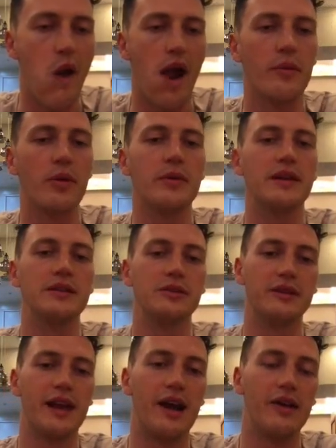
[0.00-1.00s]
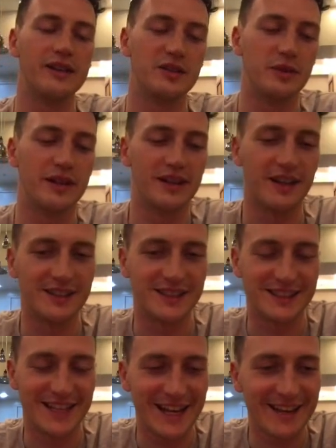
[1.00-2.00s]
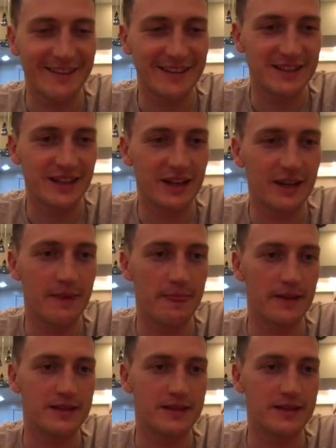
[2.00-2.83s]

And what we can do now is we can understand this data,